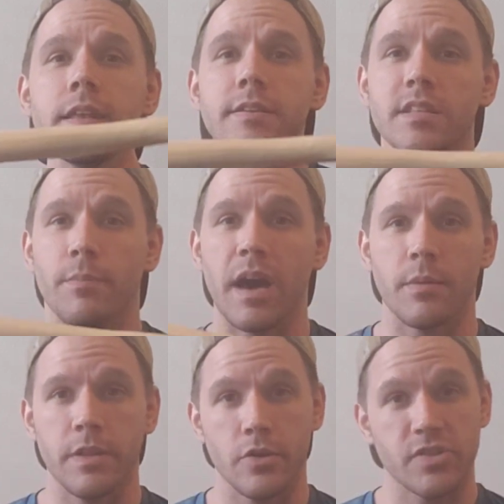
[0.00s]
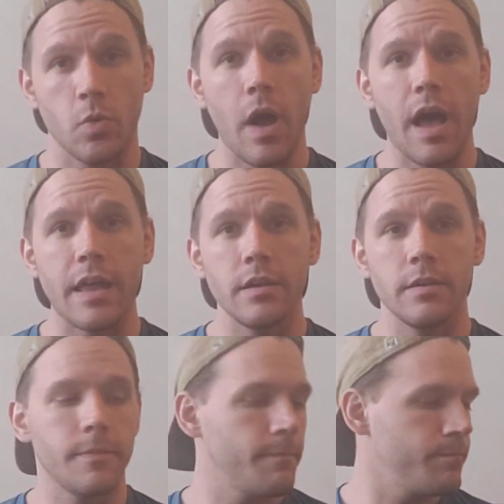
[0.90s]
into the bottom of their squat,
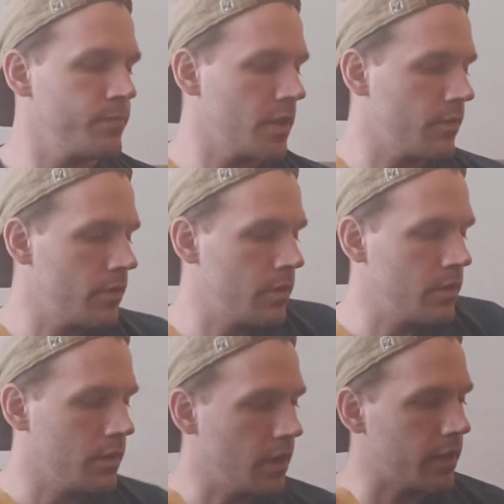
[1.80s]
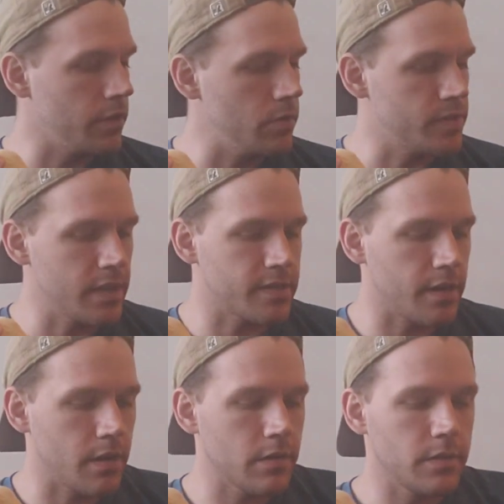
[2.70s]
I can use this
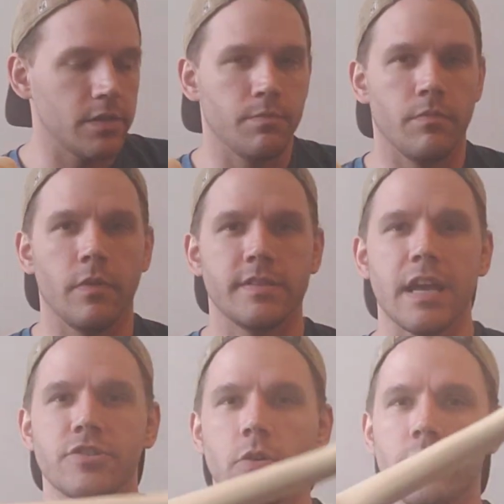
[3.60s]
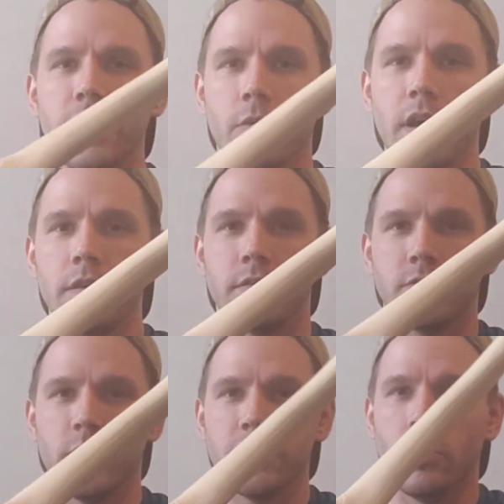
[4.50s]
here. Let's attach the whole thing, right? So
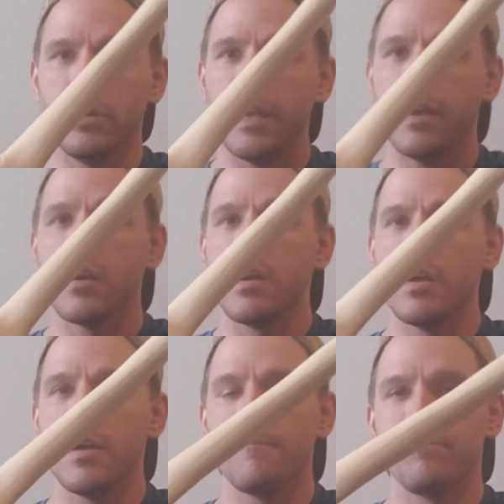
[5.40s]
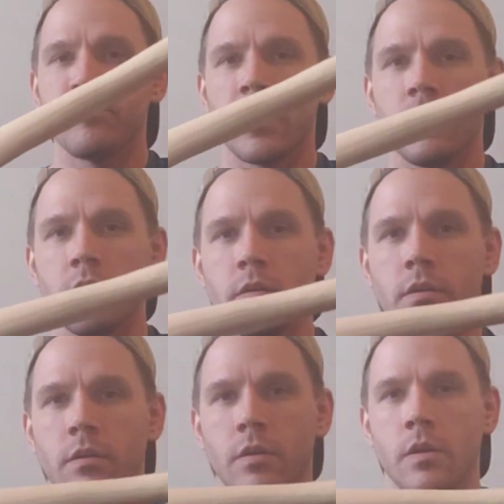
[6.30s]
we got the whole leg here.
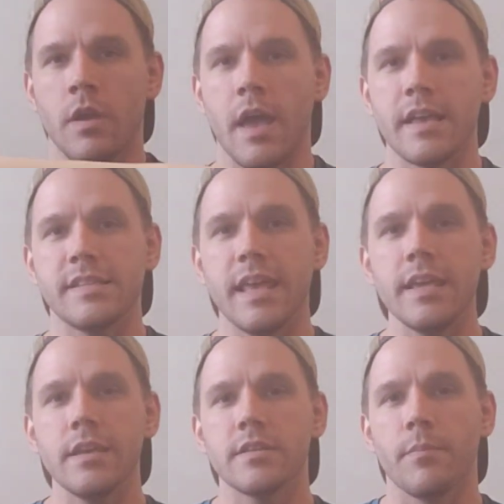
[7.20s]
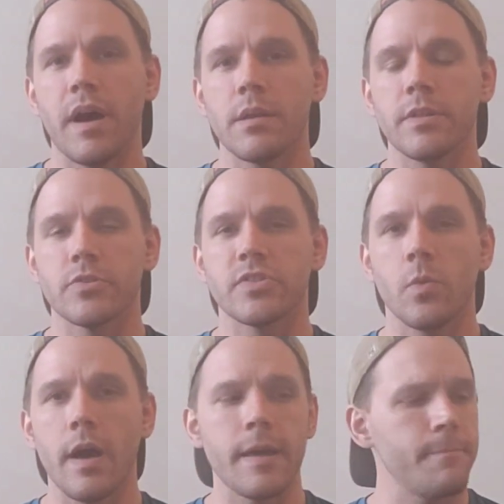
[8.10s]
As they get into the bottom of their
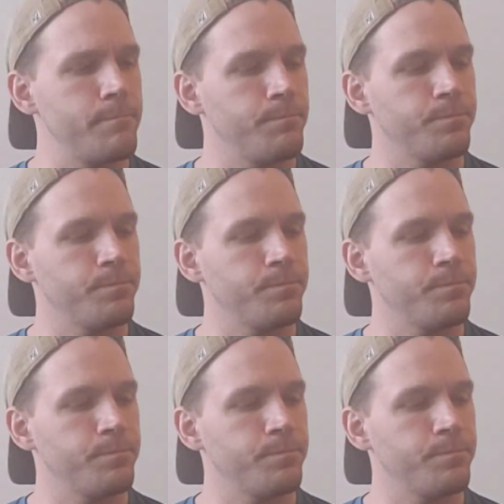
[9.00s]
squat,